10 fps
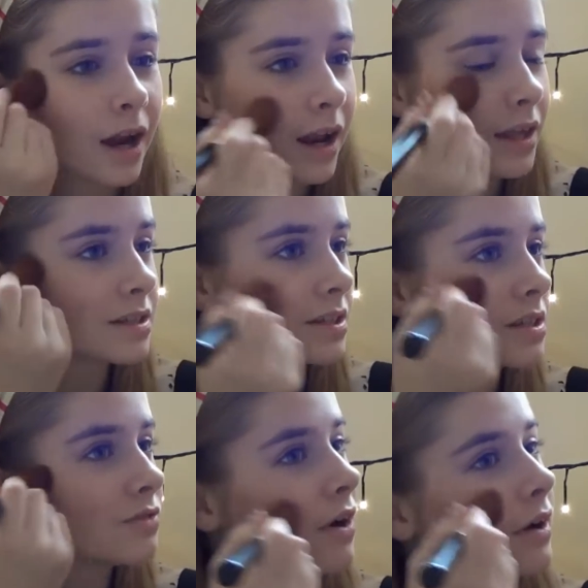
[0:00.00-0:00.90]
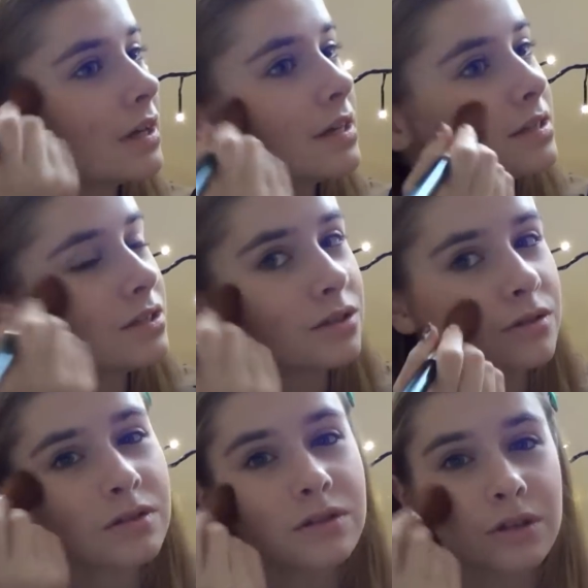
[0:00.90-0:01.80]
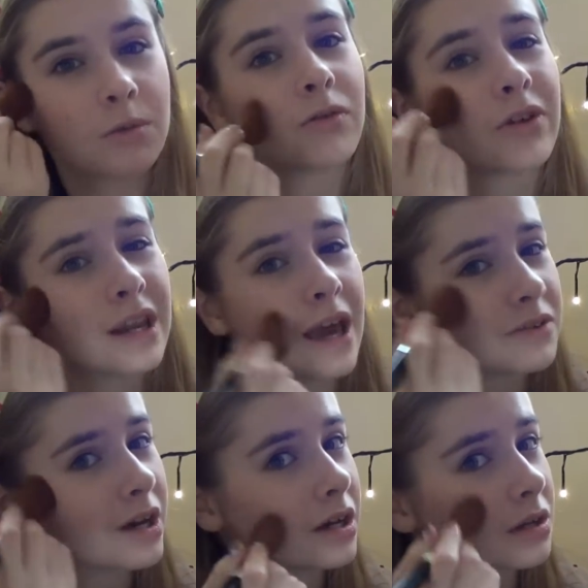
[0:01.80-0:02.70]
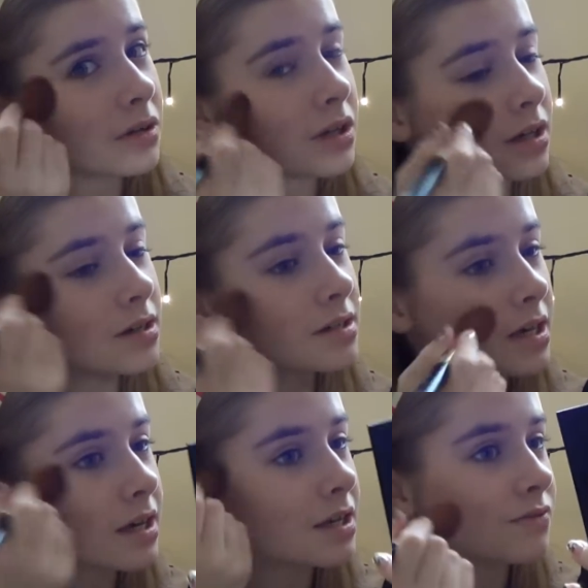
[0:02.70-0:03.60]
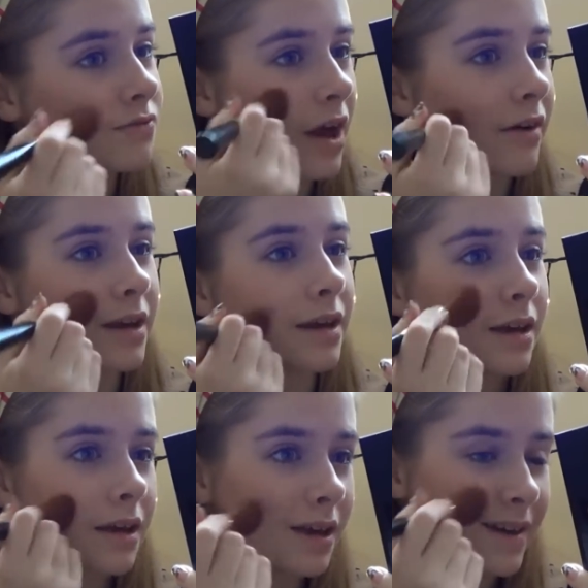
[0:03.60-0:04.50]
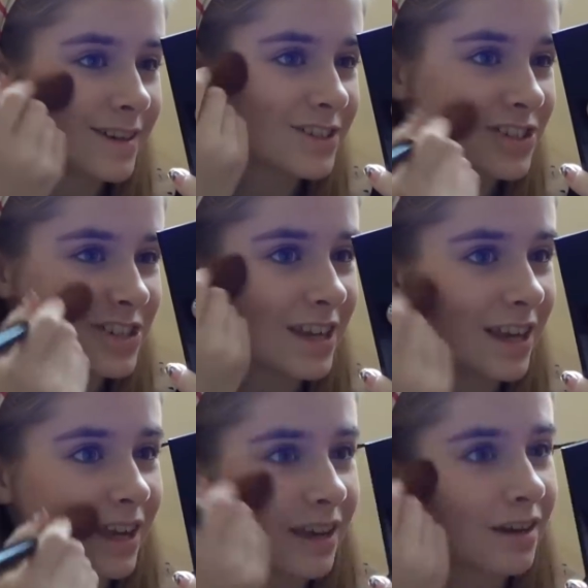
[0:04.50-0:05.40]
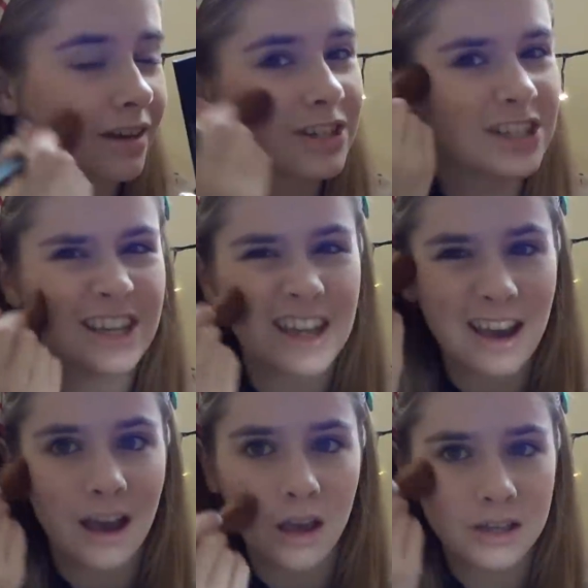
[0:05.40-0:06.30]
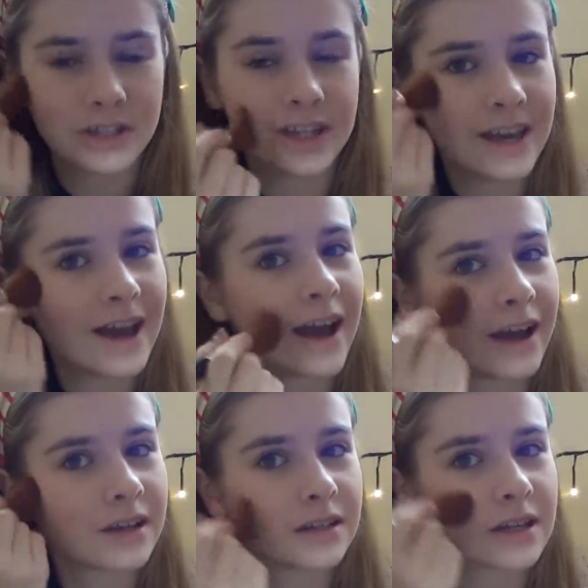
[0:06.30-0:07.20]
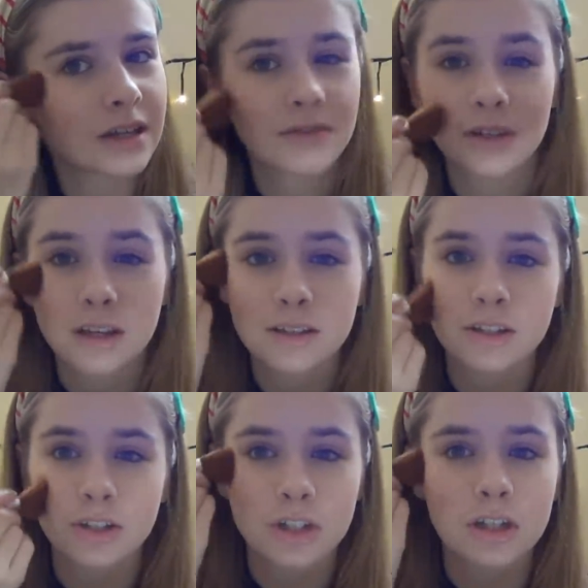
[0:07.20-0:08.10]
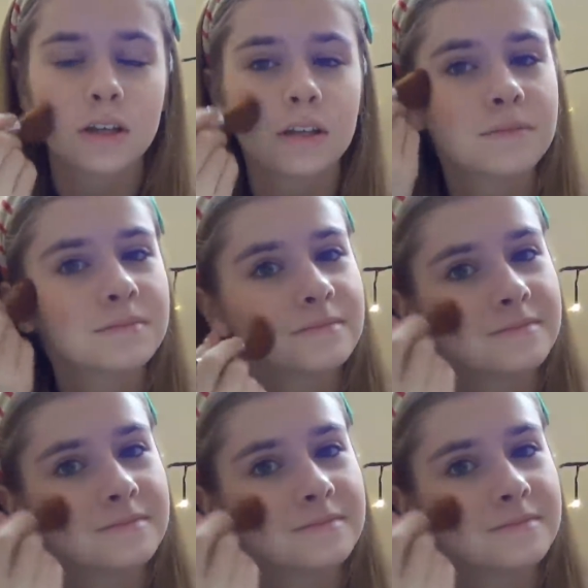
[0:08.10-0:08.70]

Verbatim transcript: And I like this because it's very easy to use and you can be really heavy-handed with it because it is very sheer, and it gives a nice sheen.